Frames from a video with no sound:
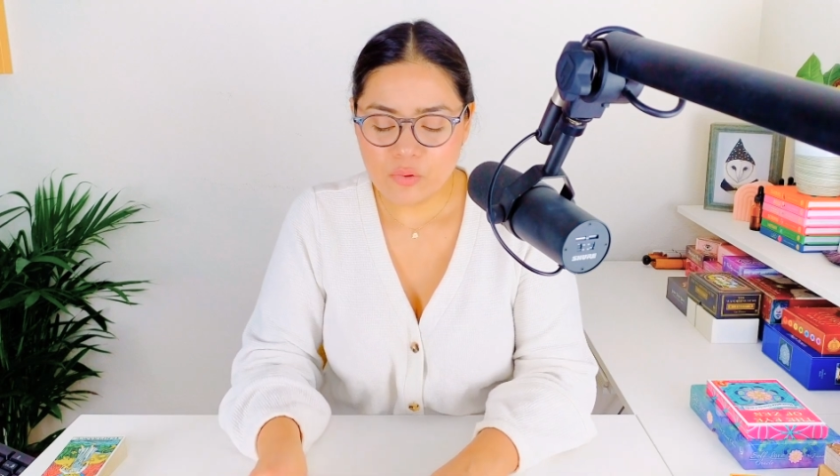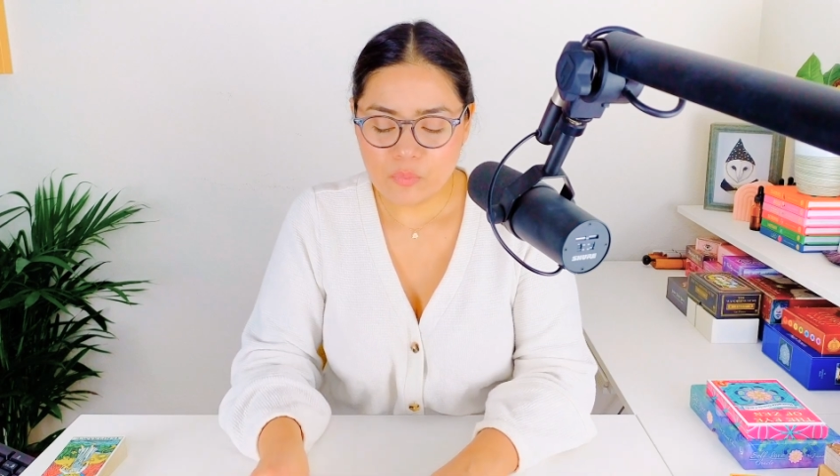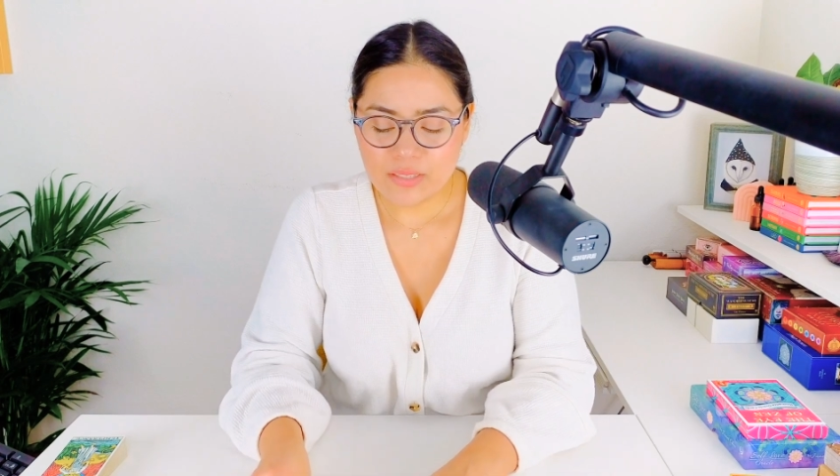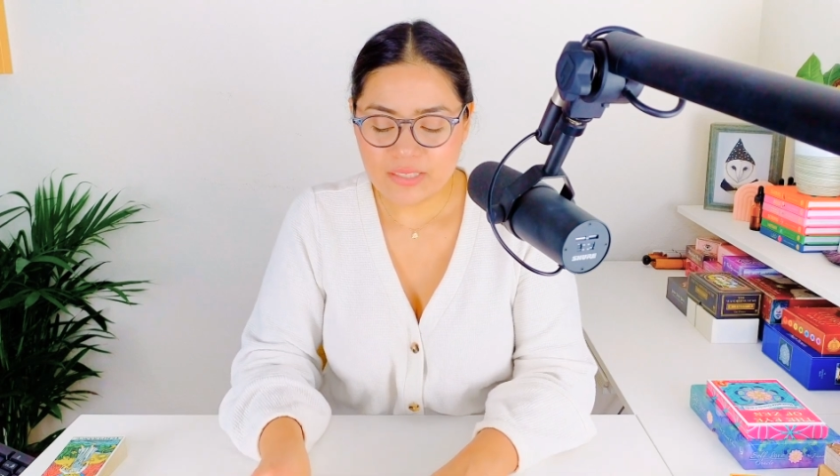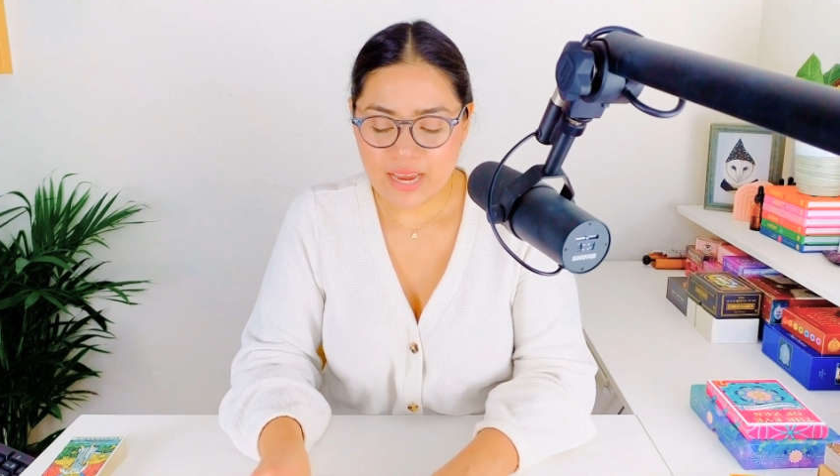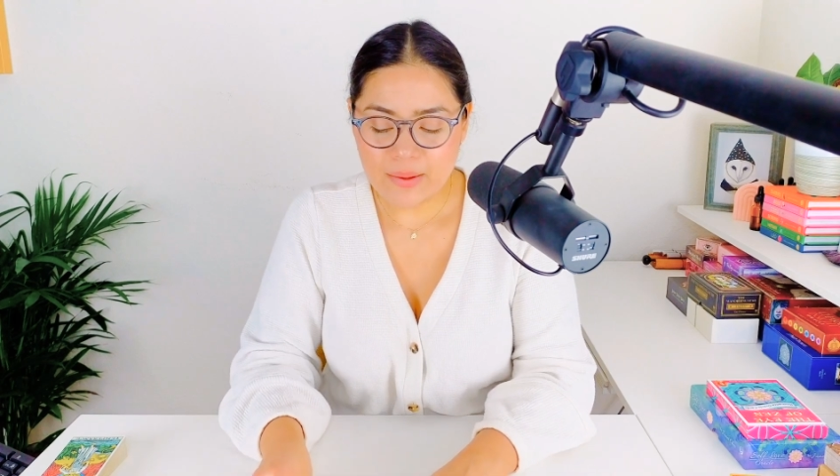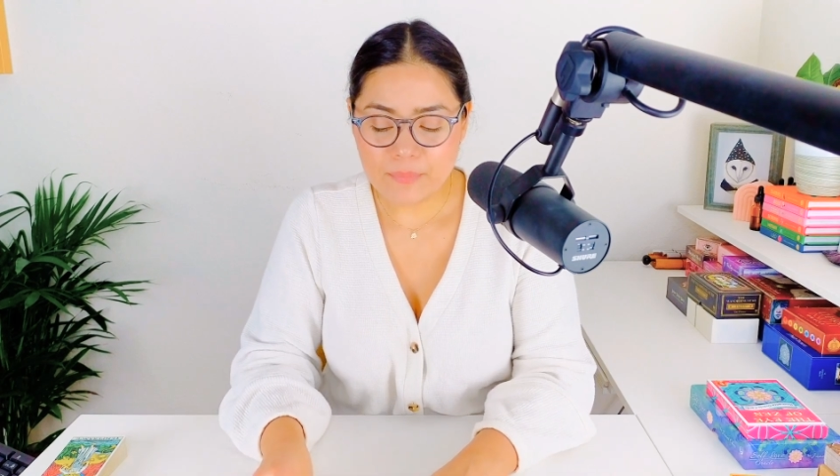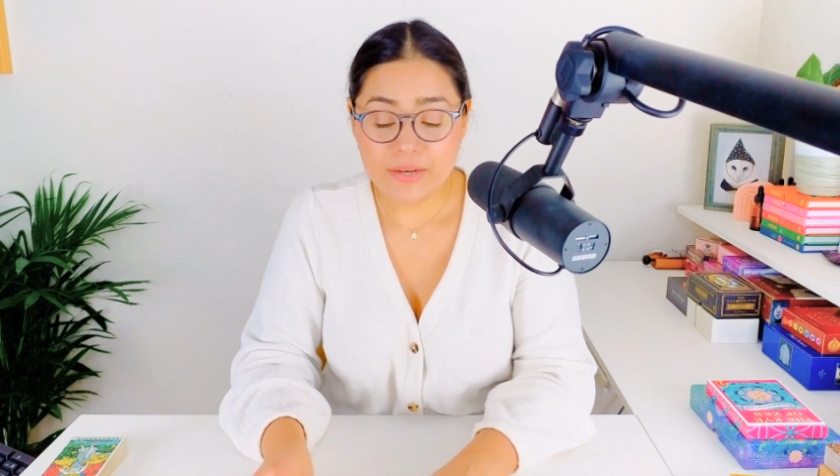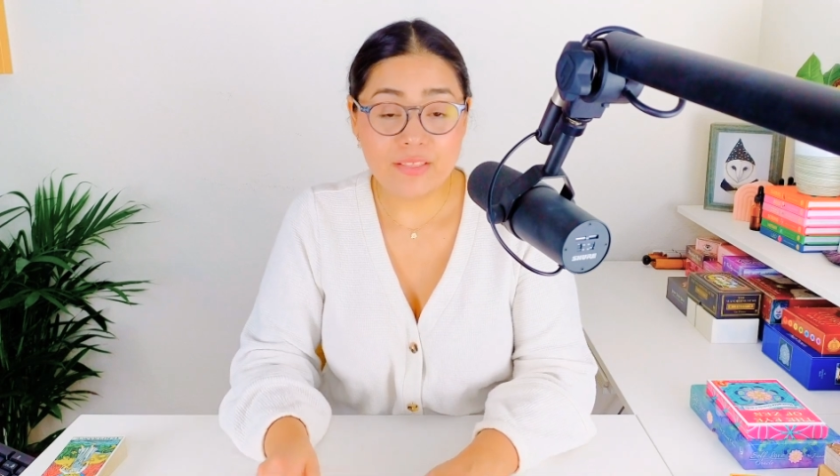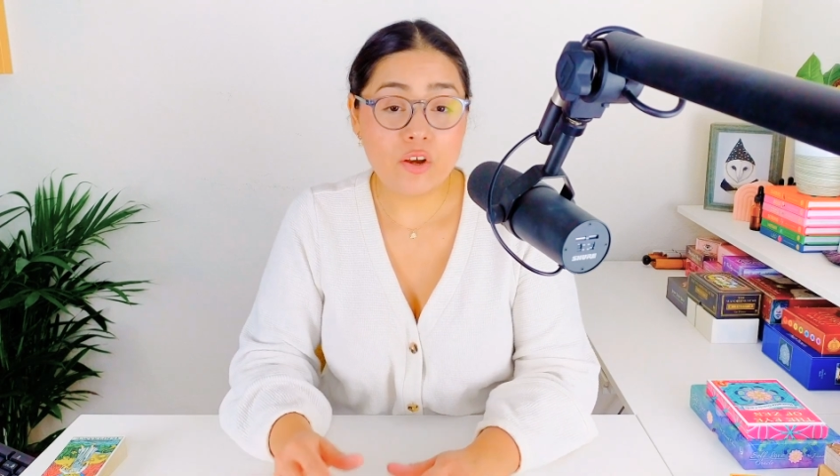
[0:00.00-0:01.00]
what's
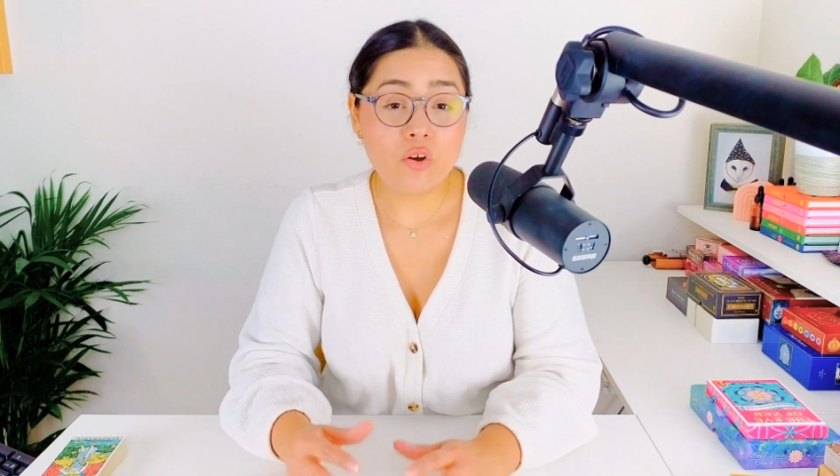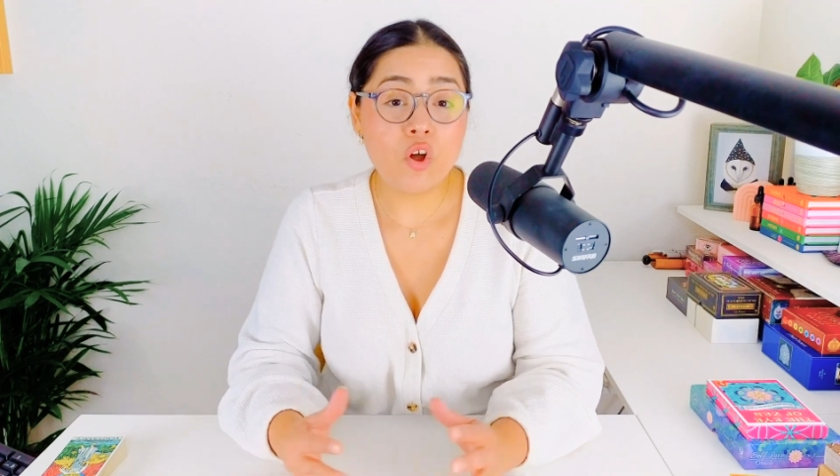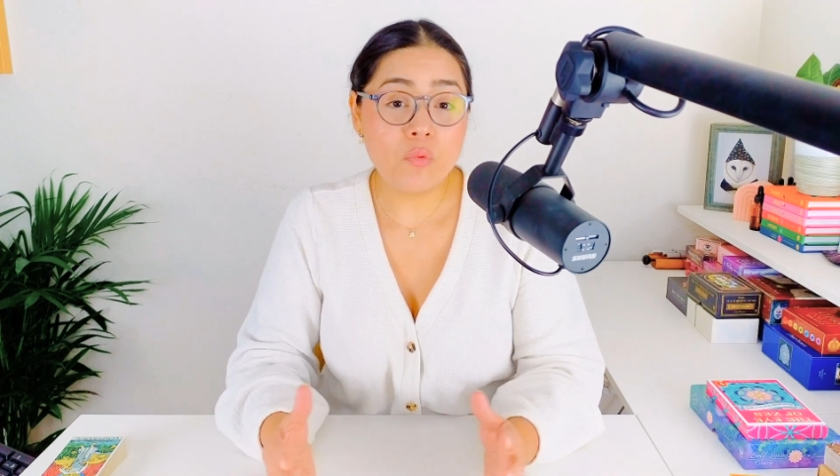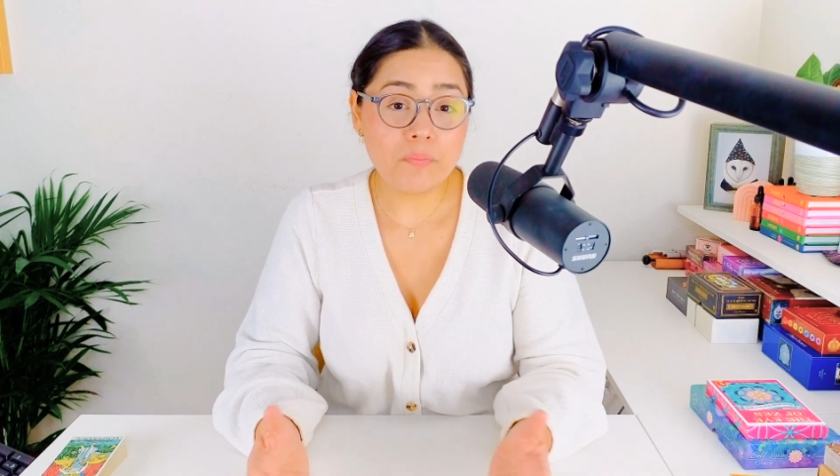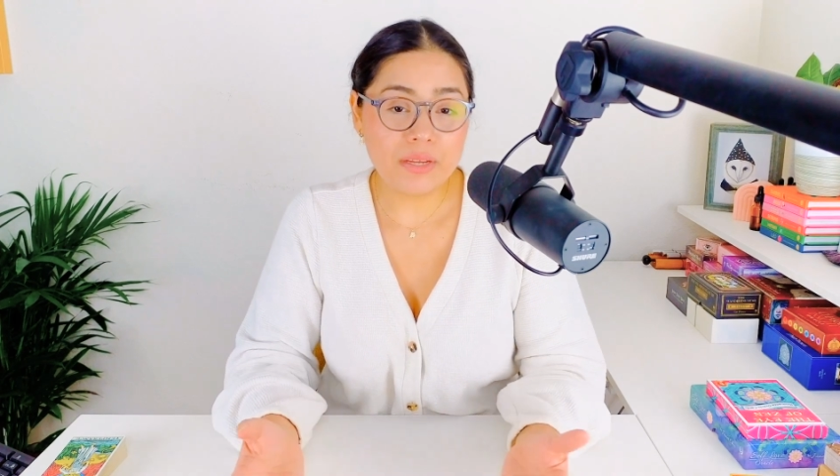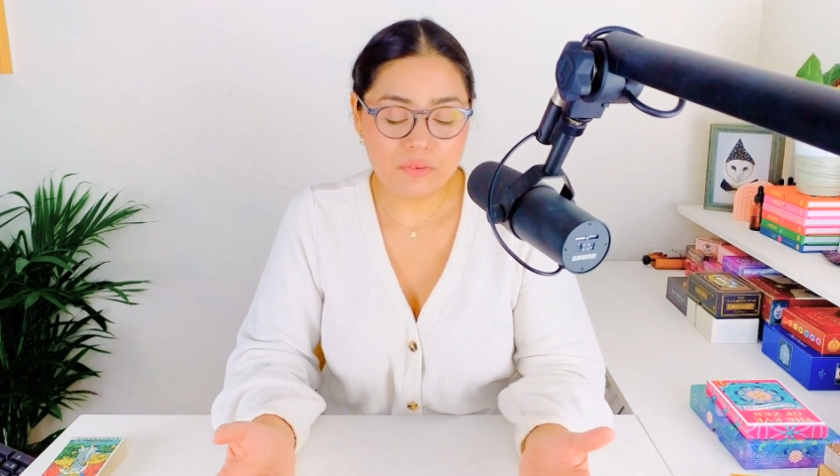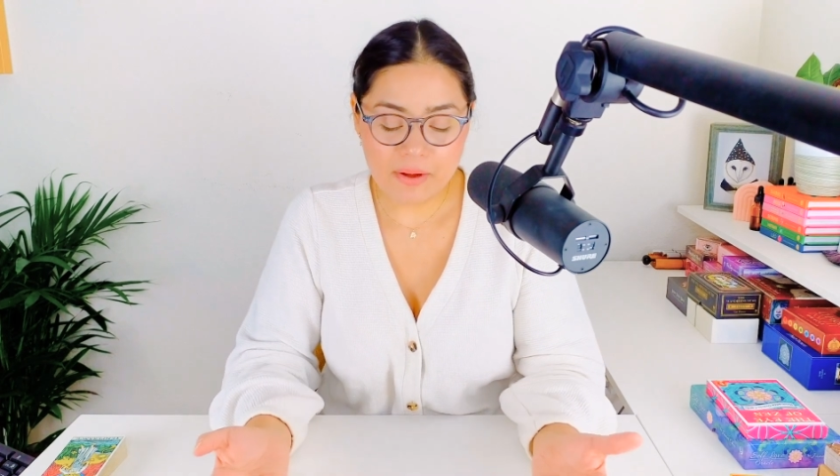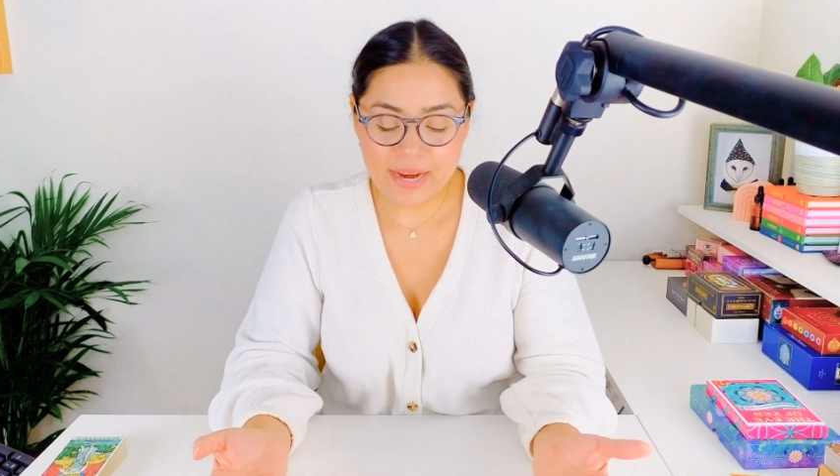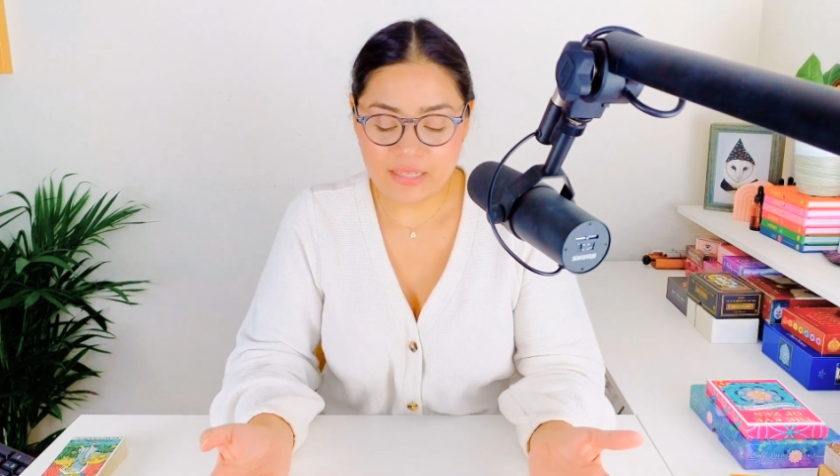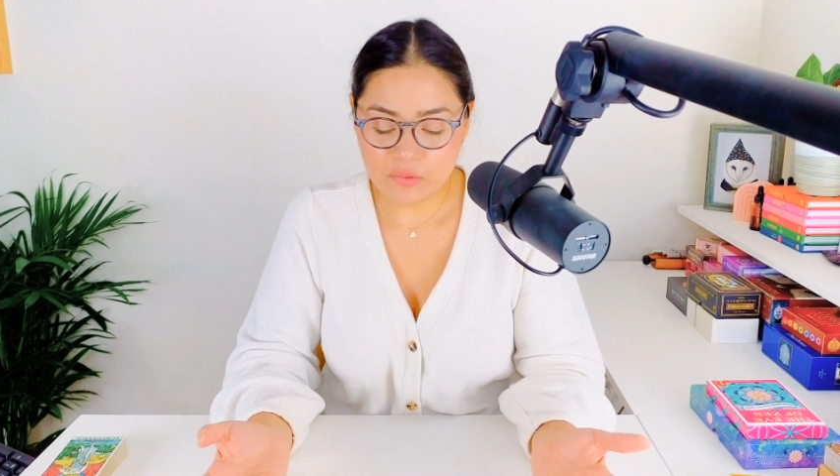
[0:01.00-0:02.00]
happening they're hoping
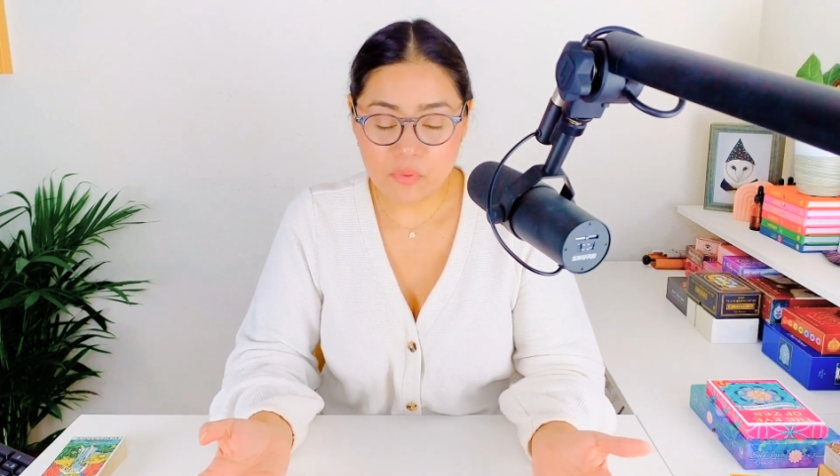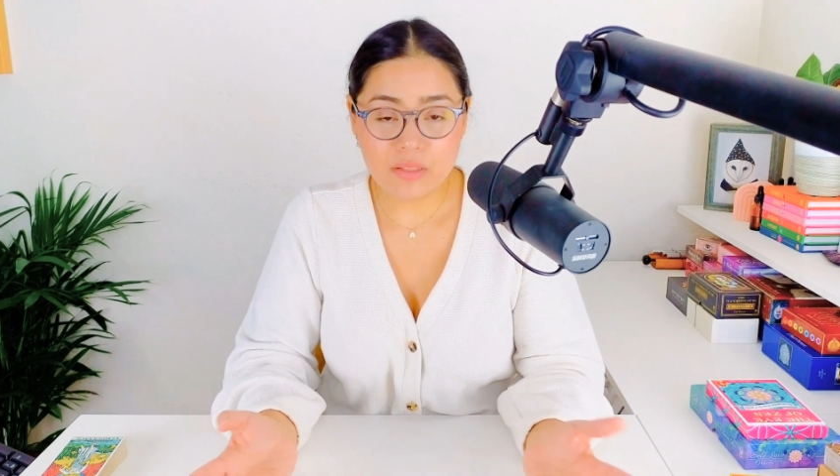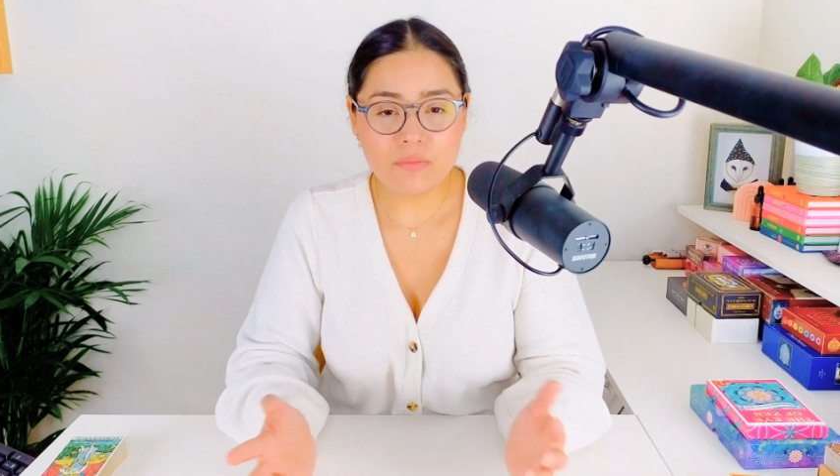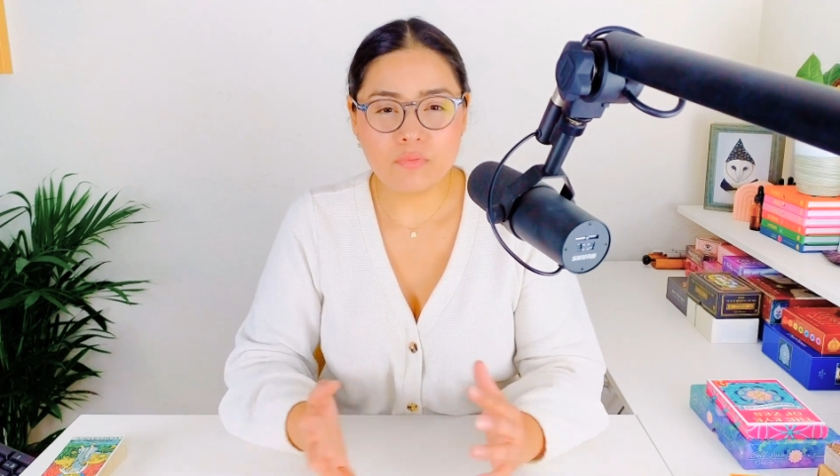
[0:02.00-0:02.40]
right the wheel of